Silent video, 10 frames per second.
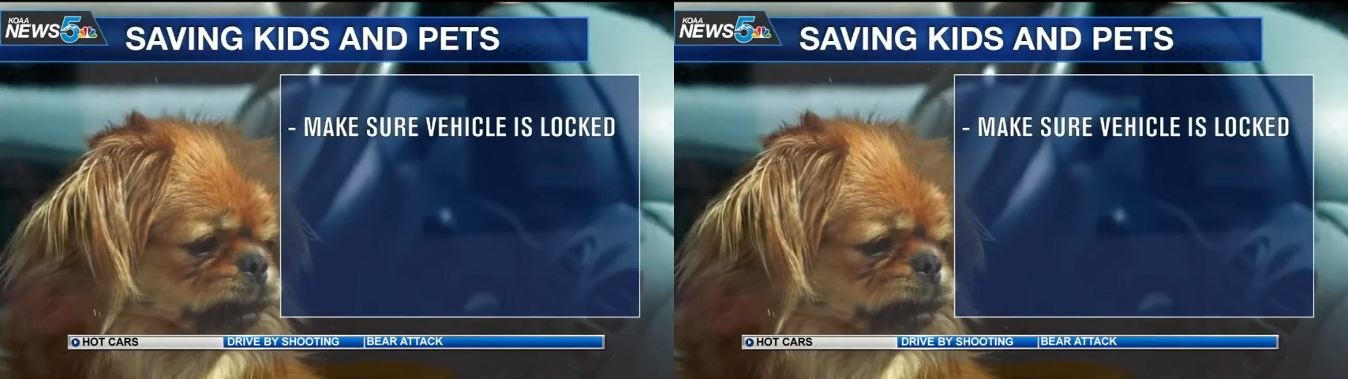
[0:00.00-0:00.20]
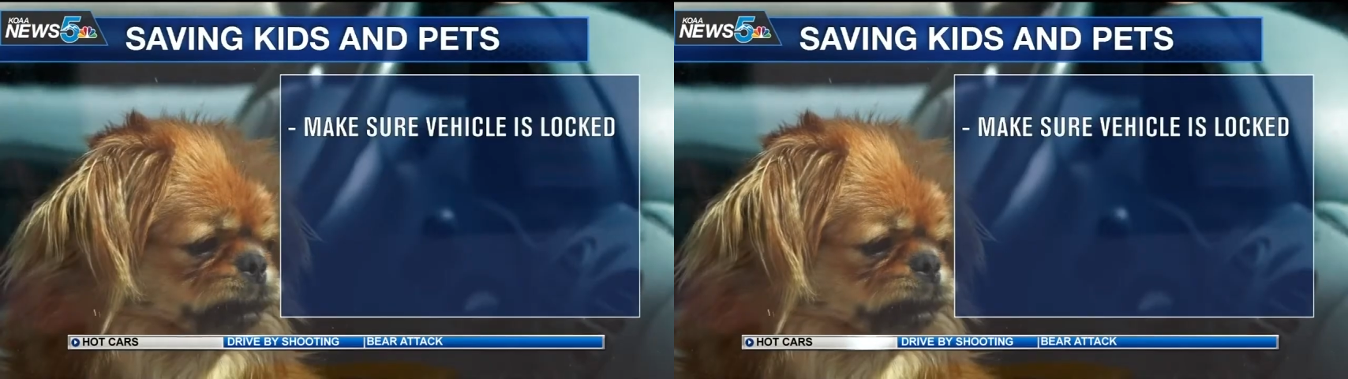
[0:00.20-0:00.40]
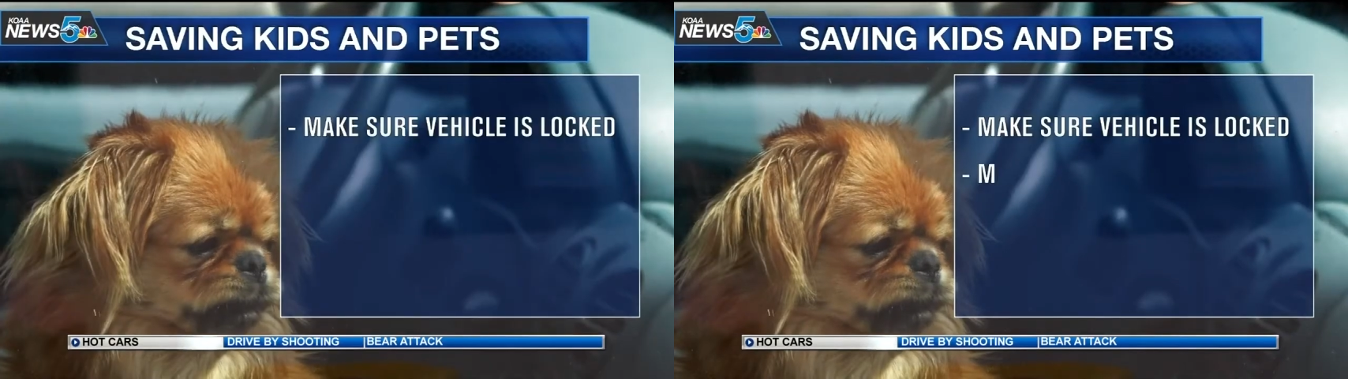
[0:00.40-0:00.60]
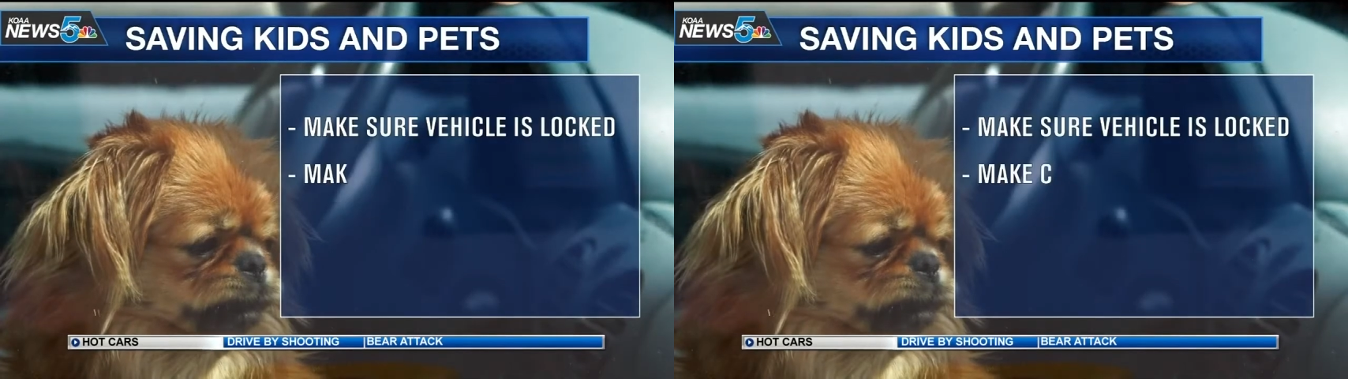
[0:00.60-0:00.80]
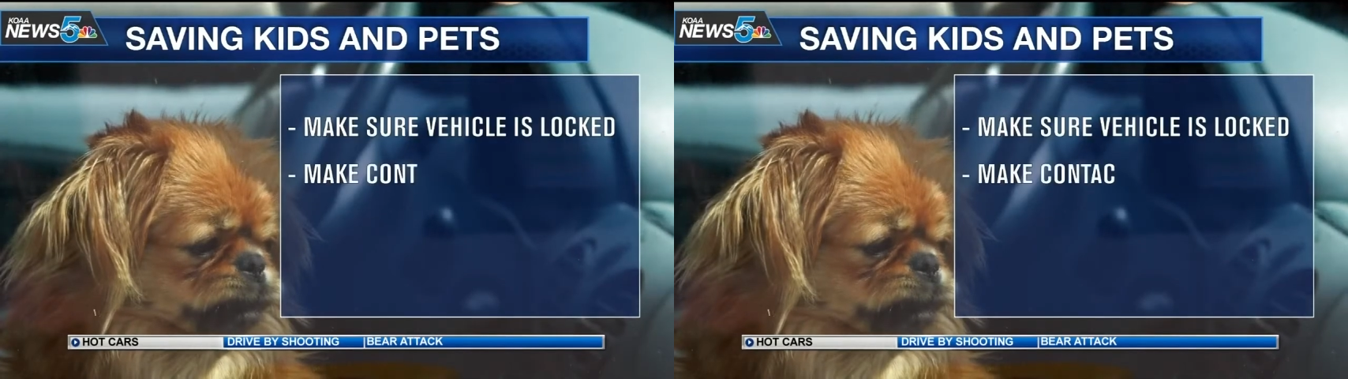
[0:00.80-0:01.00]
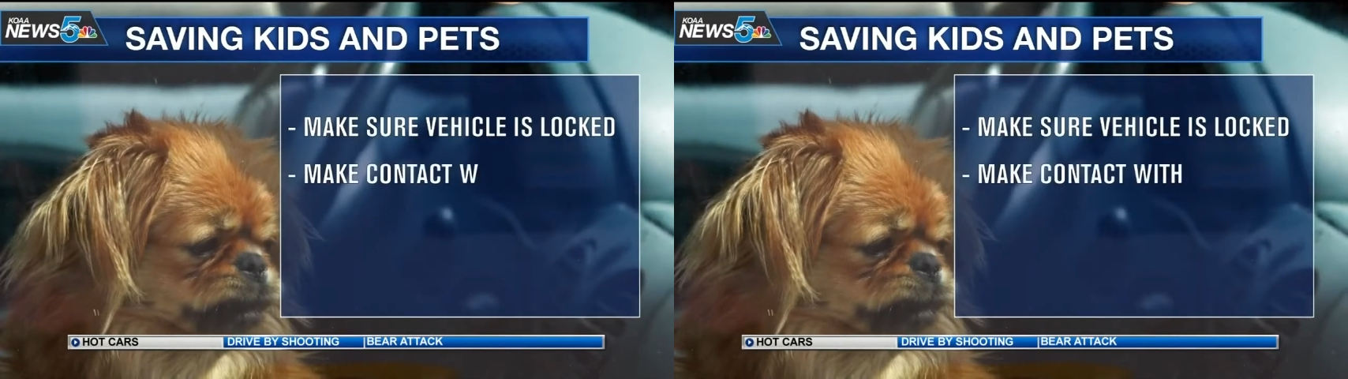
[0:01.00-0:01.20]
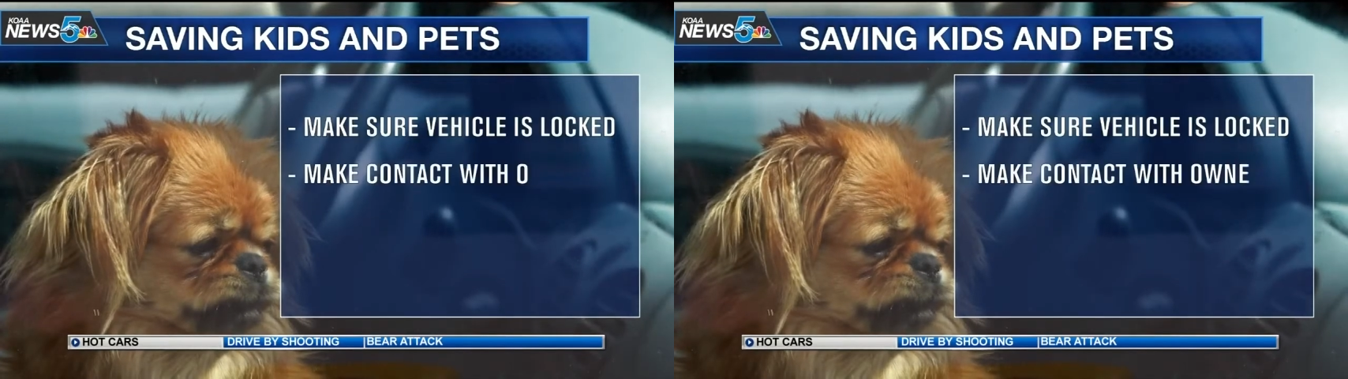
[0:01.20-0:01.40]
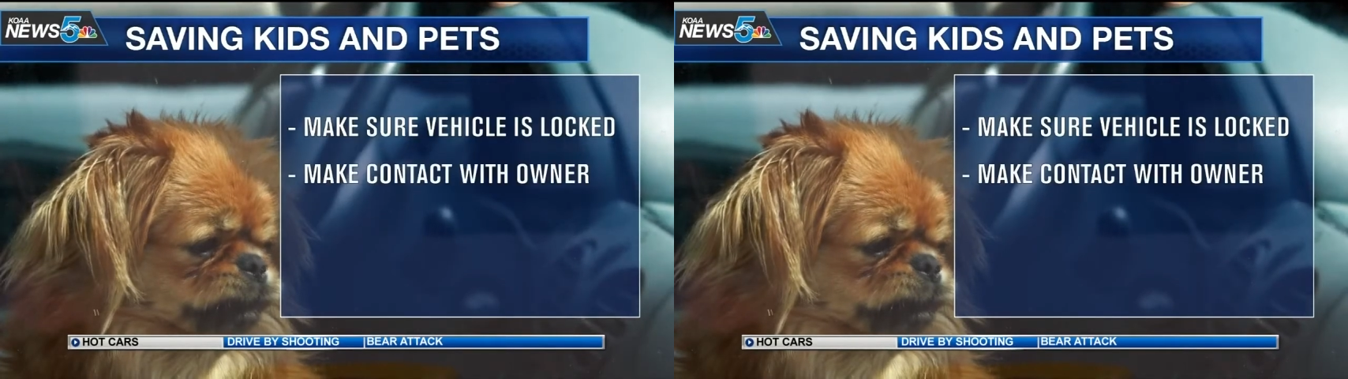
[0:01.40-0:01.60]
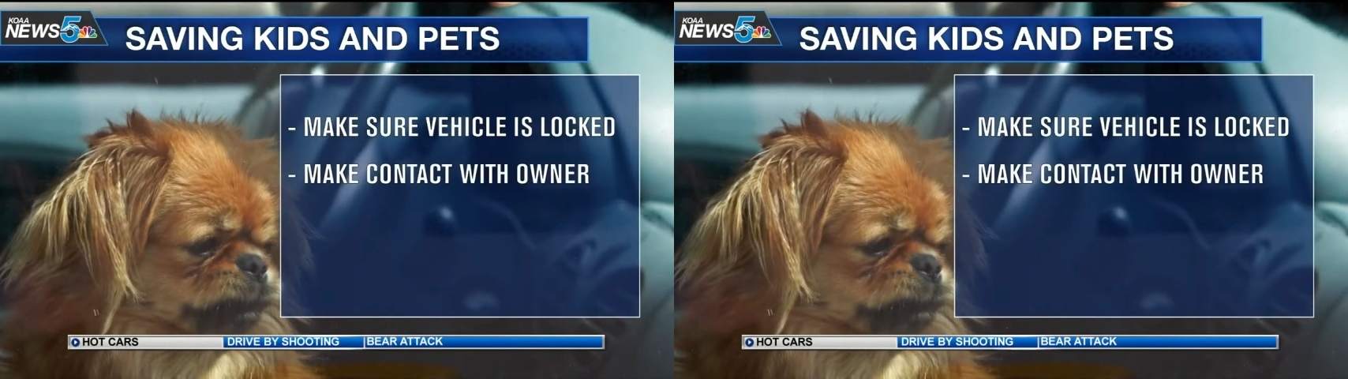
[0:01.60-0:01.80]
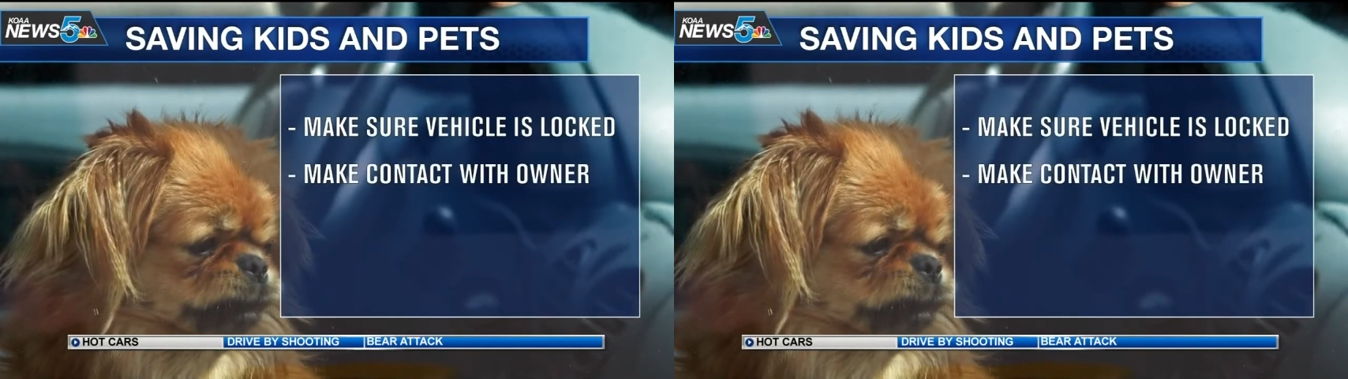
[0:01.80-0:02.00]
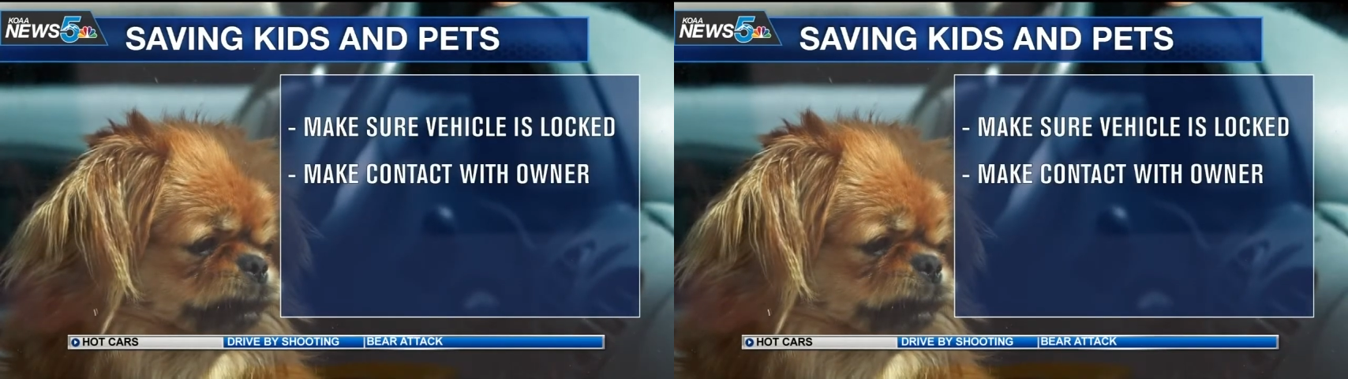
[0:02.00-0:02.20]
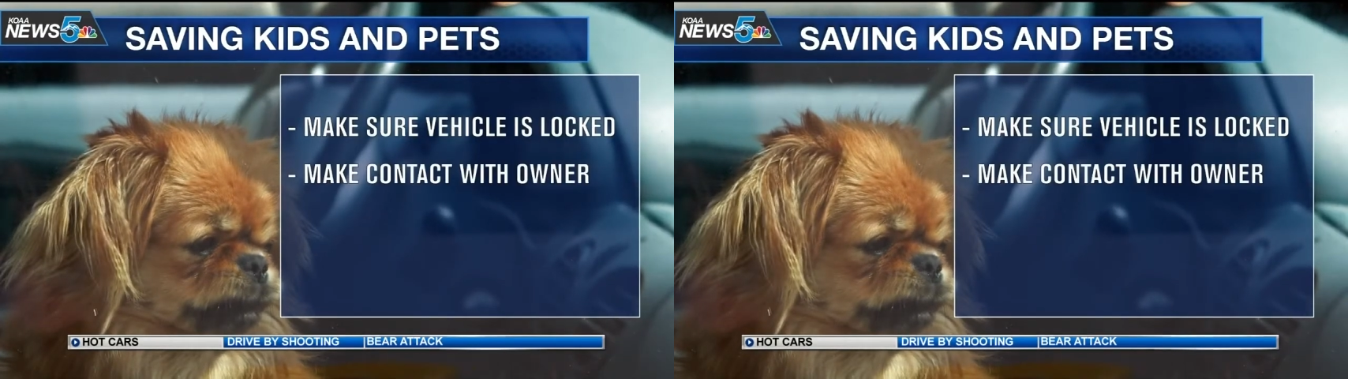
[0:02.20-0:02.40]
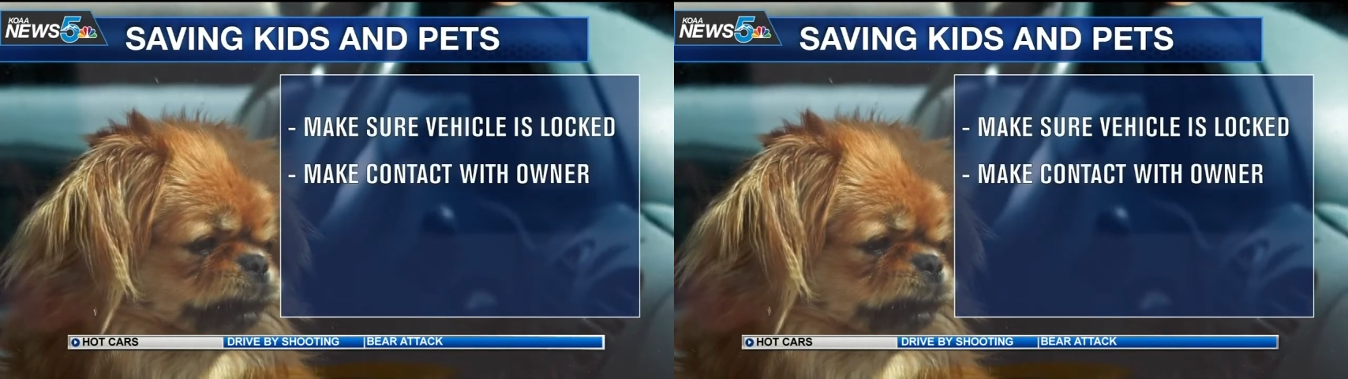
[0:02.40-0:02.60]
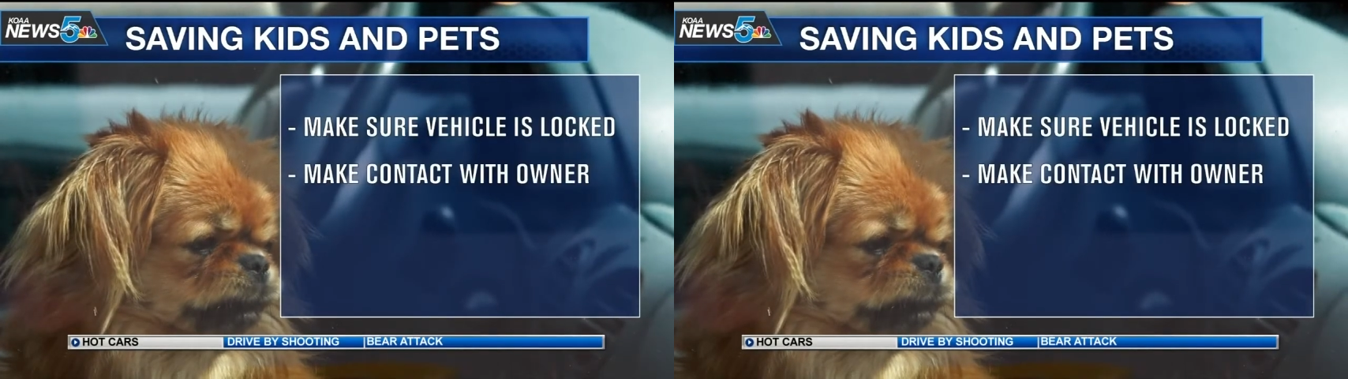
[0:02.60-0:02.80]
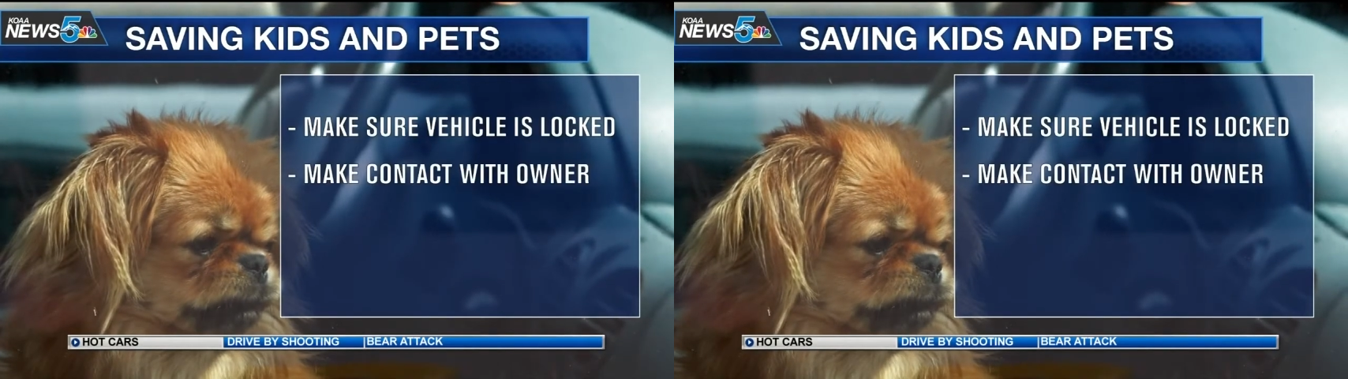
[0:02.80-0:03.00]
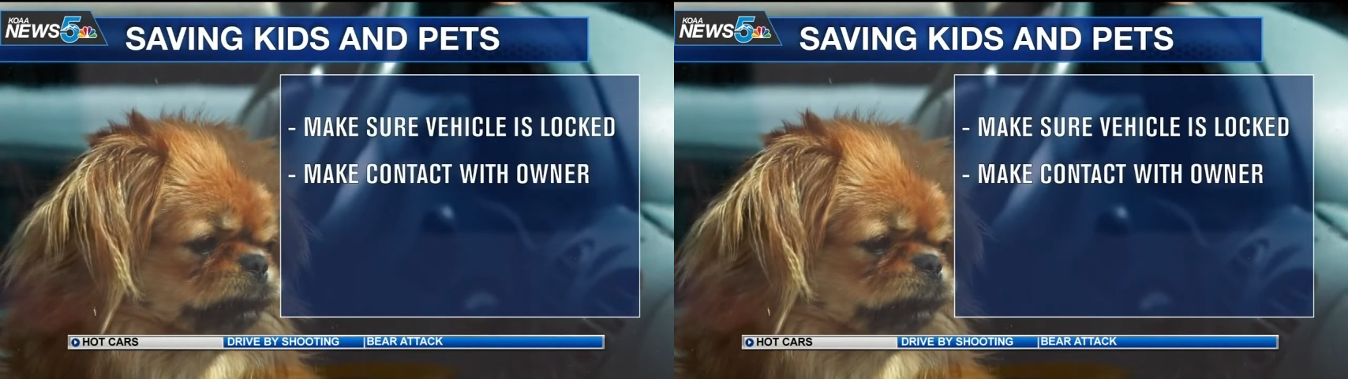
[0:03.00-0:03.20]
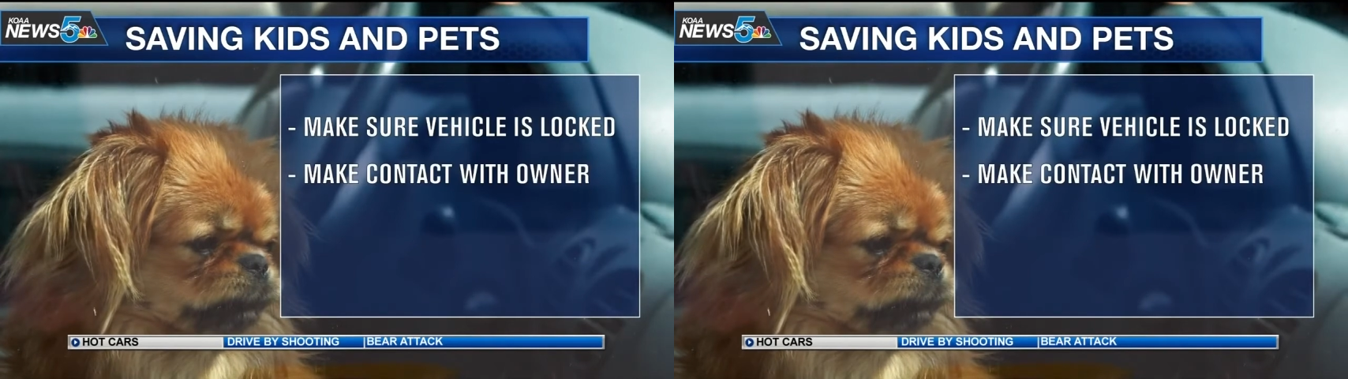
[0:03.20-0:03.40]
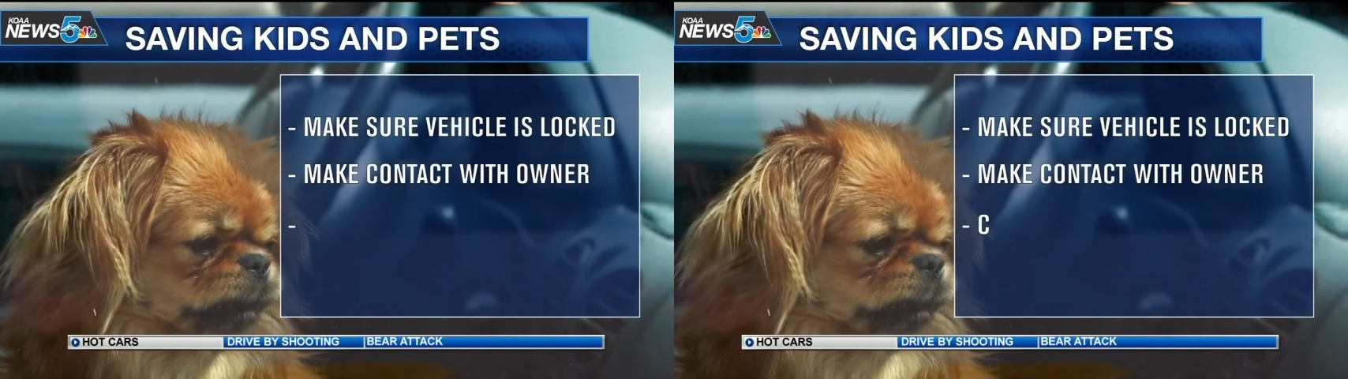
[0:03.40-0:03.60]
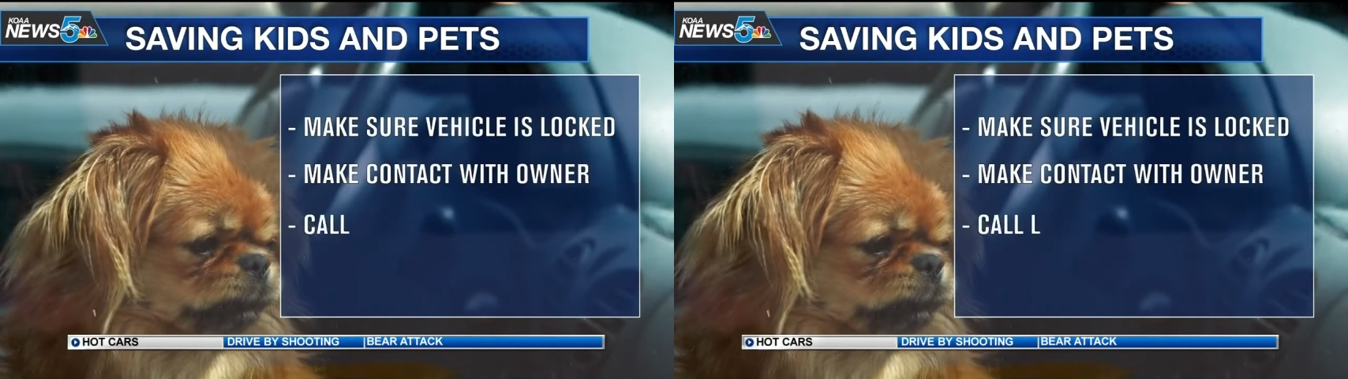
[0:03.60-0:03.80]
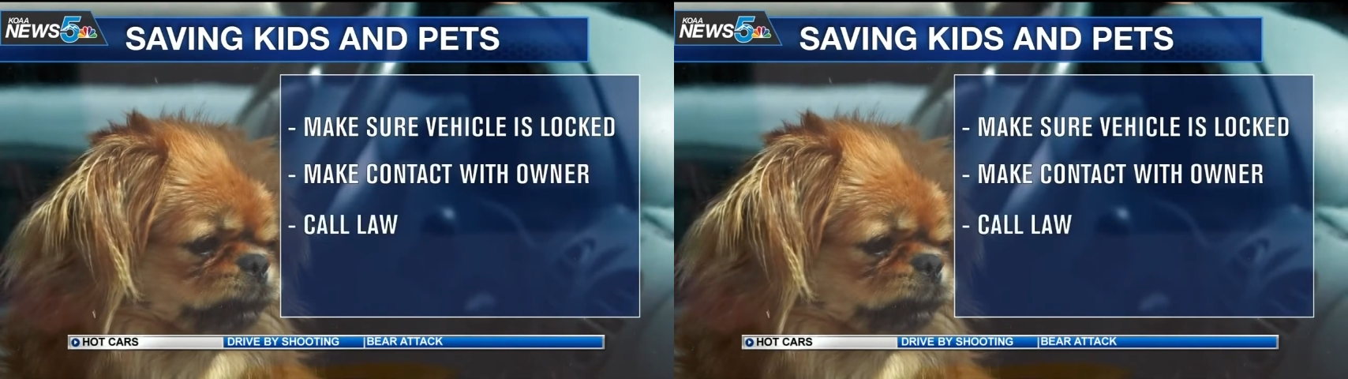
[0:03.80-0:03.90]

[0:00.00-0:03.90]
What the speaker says: No face is visible, so there are no lips to read.